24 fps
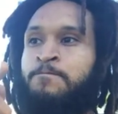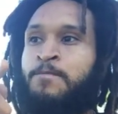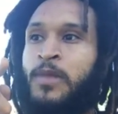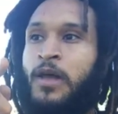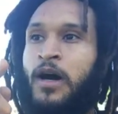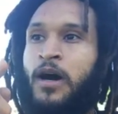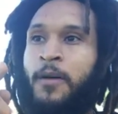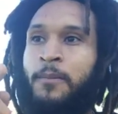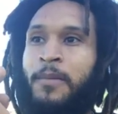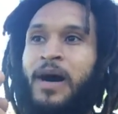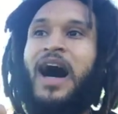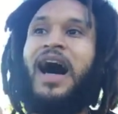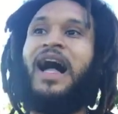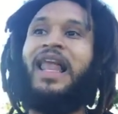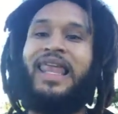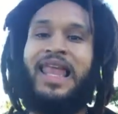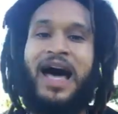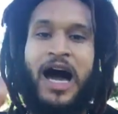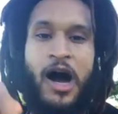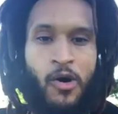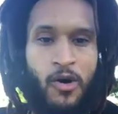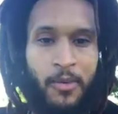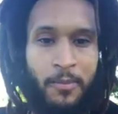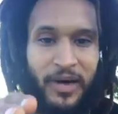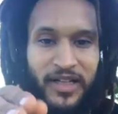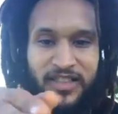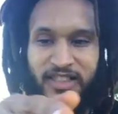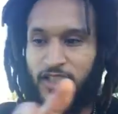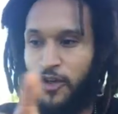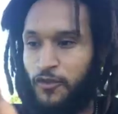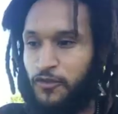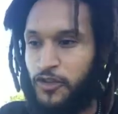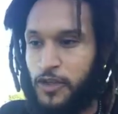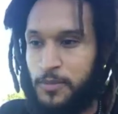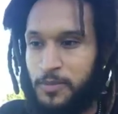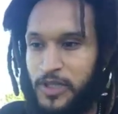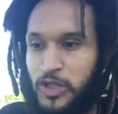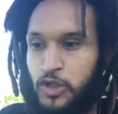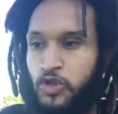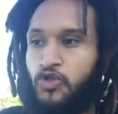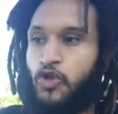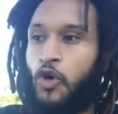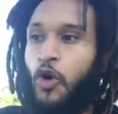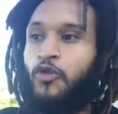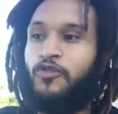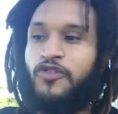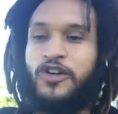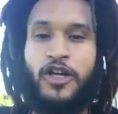allowing myself to be
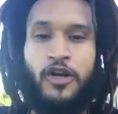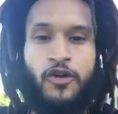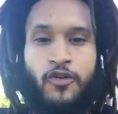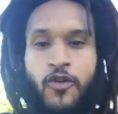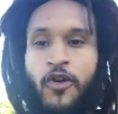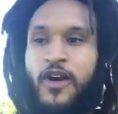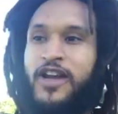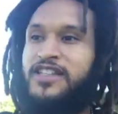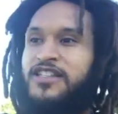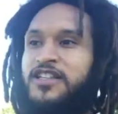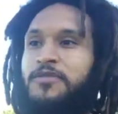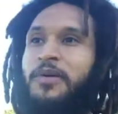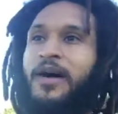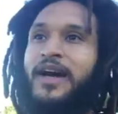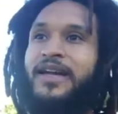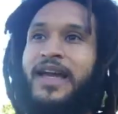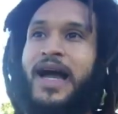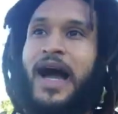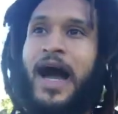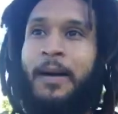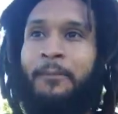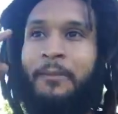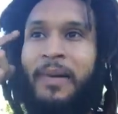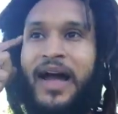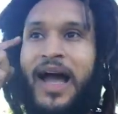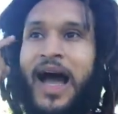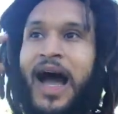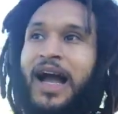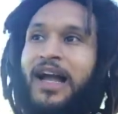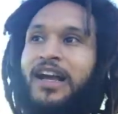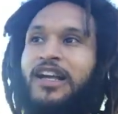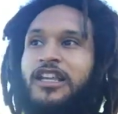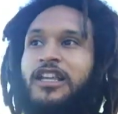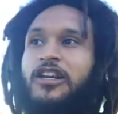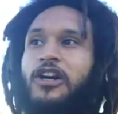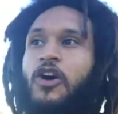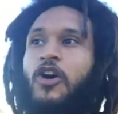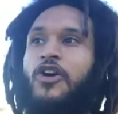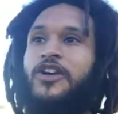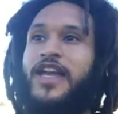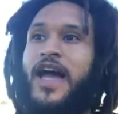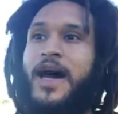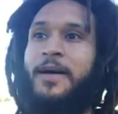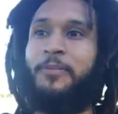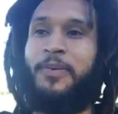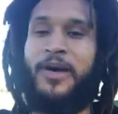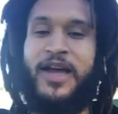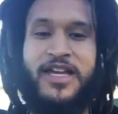driven crazy by y'all, I could look on
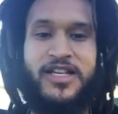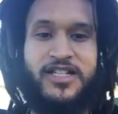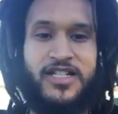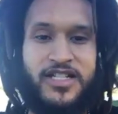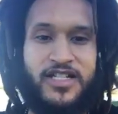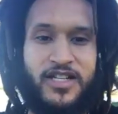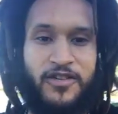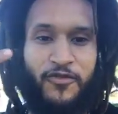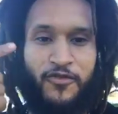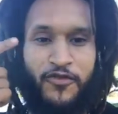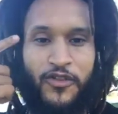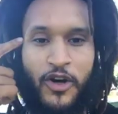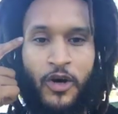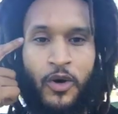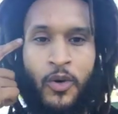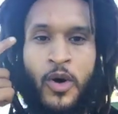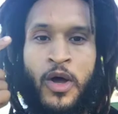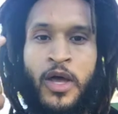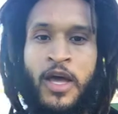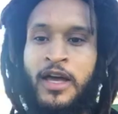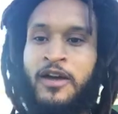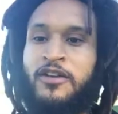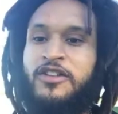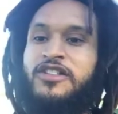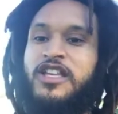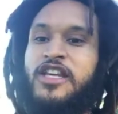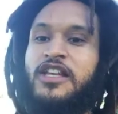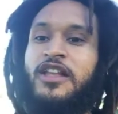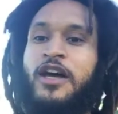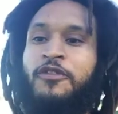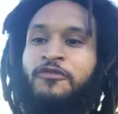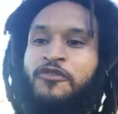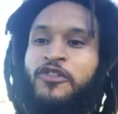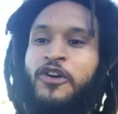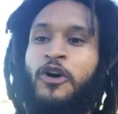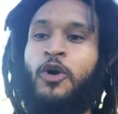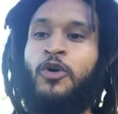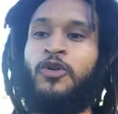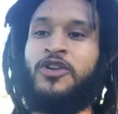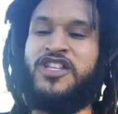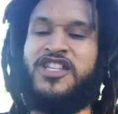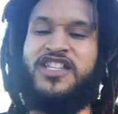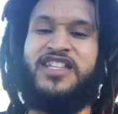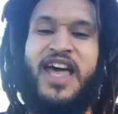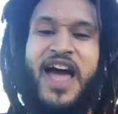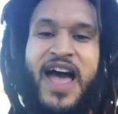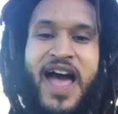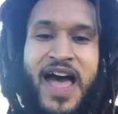y'all pages and feel
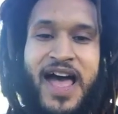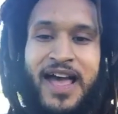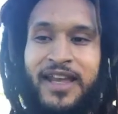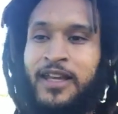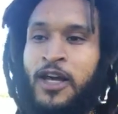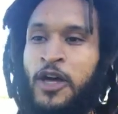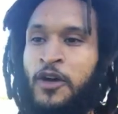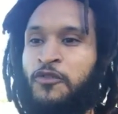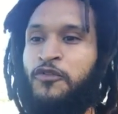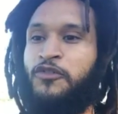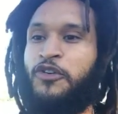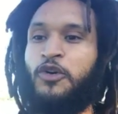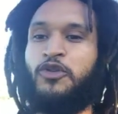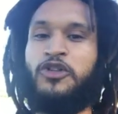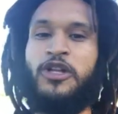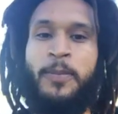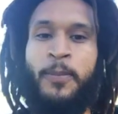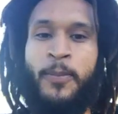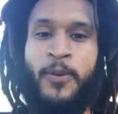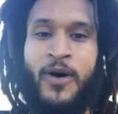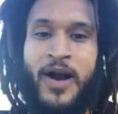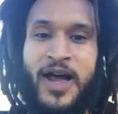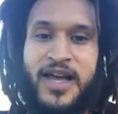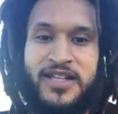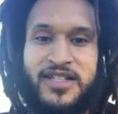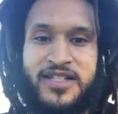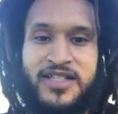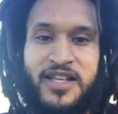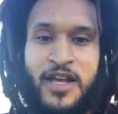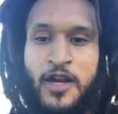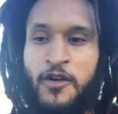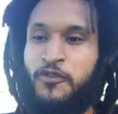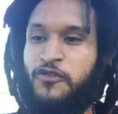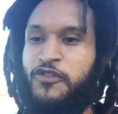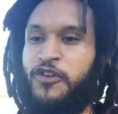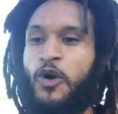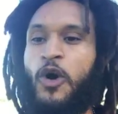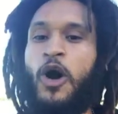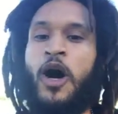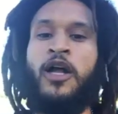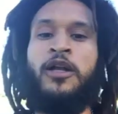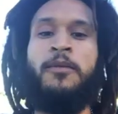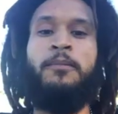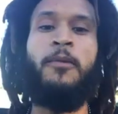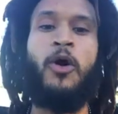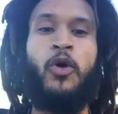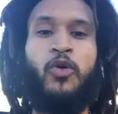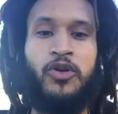sad, feel depressed, feel
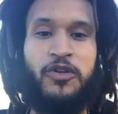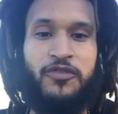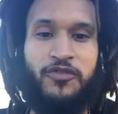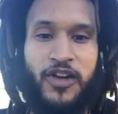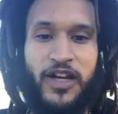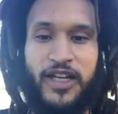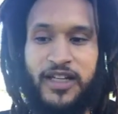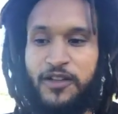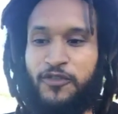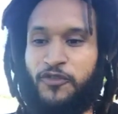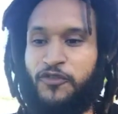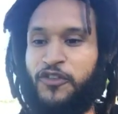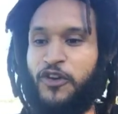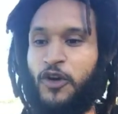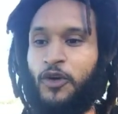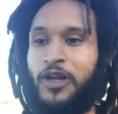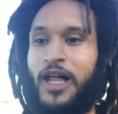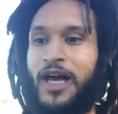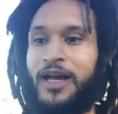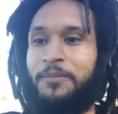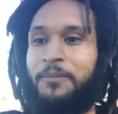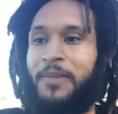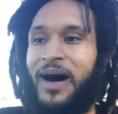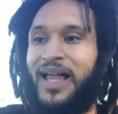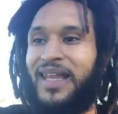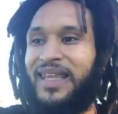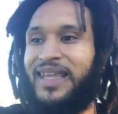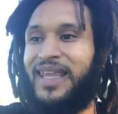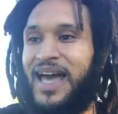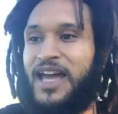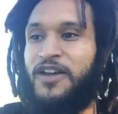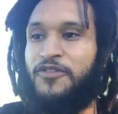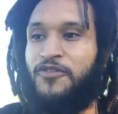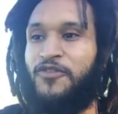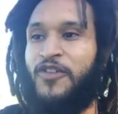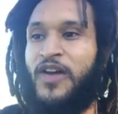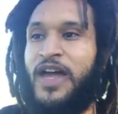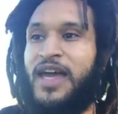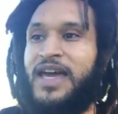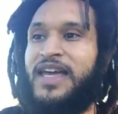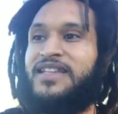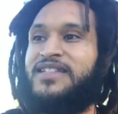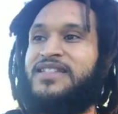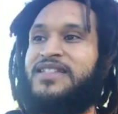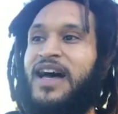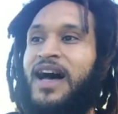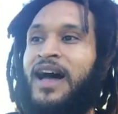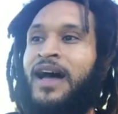unmotivated, feel like my life
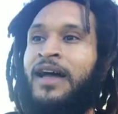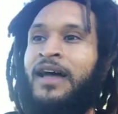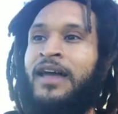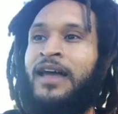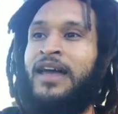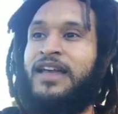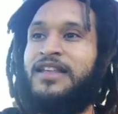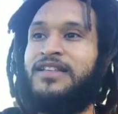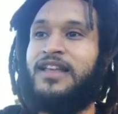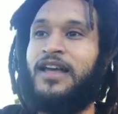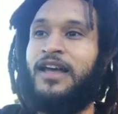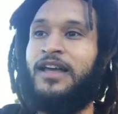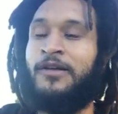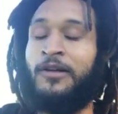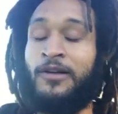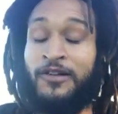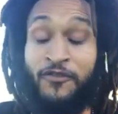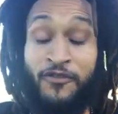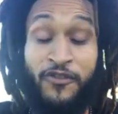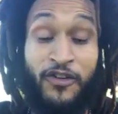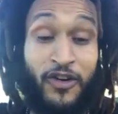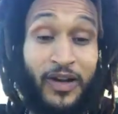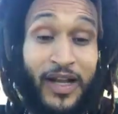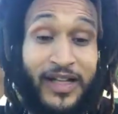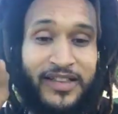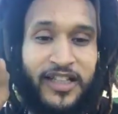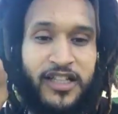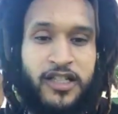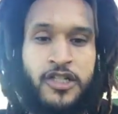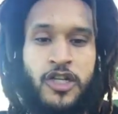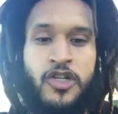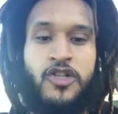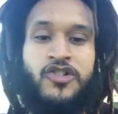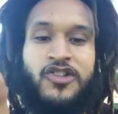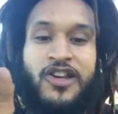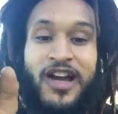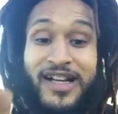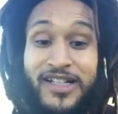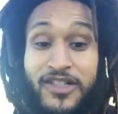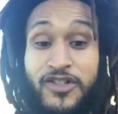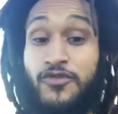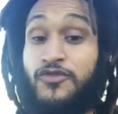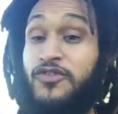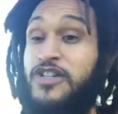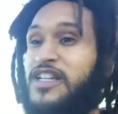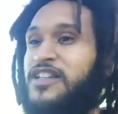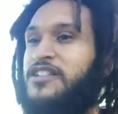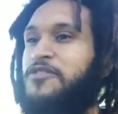feel like the
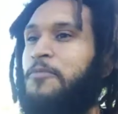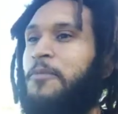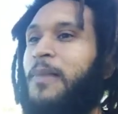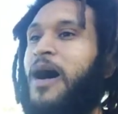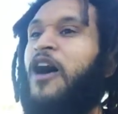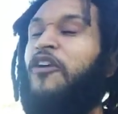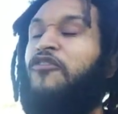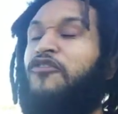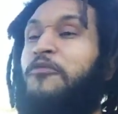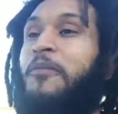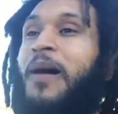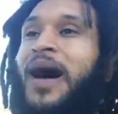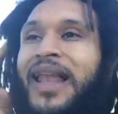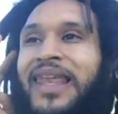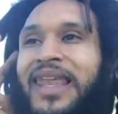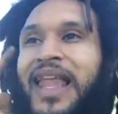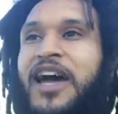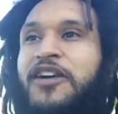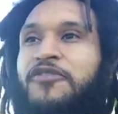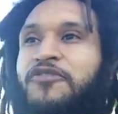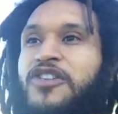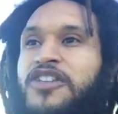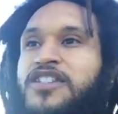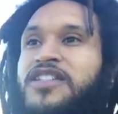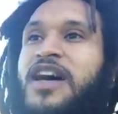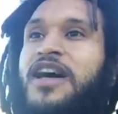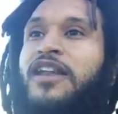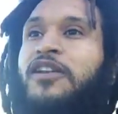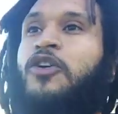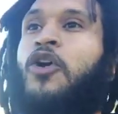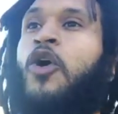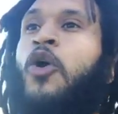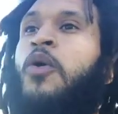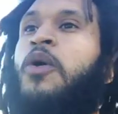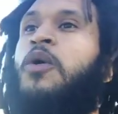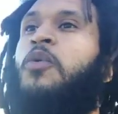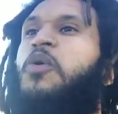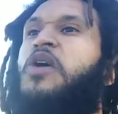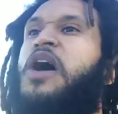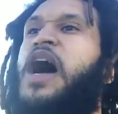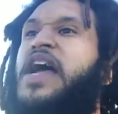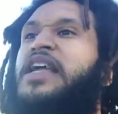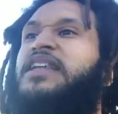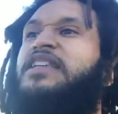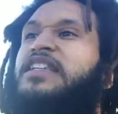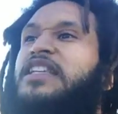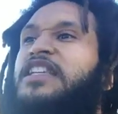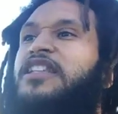trajectory of my life is not going where I
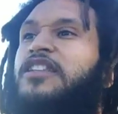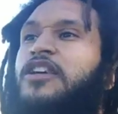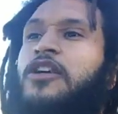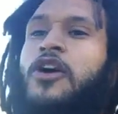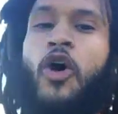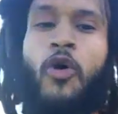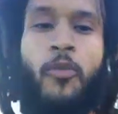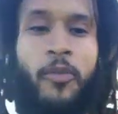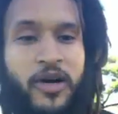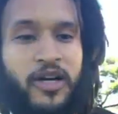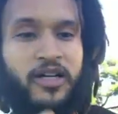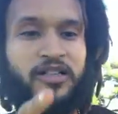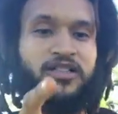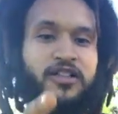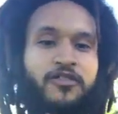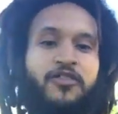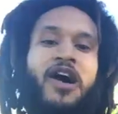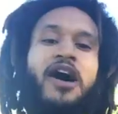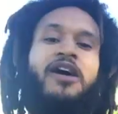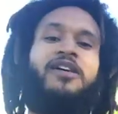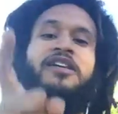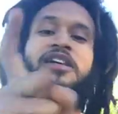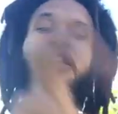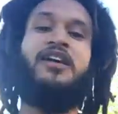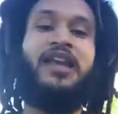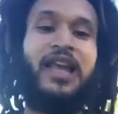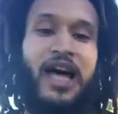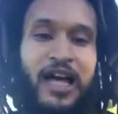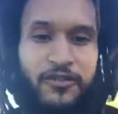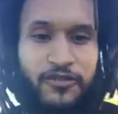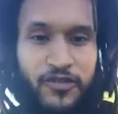need it to go because of how your life